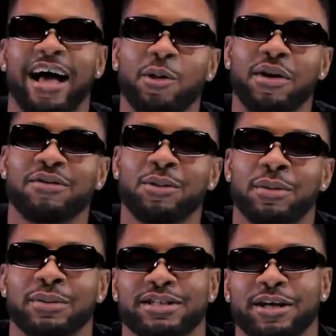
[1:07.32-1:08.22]
Hello
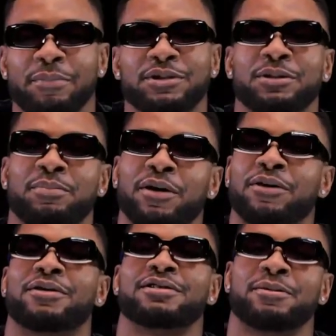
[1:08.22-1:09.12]
everyone, what's up? It's your boy
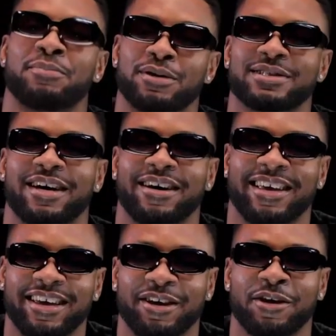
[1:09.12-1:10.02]
Cross the Boss out
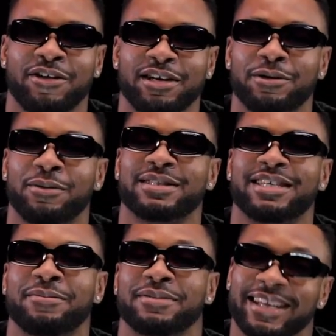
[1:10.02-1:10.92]
here. You already know what
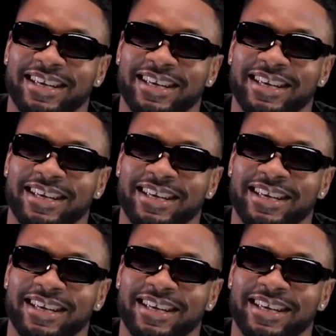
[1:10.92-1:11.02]
time it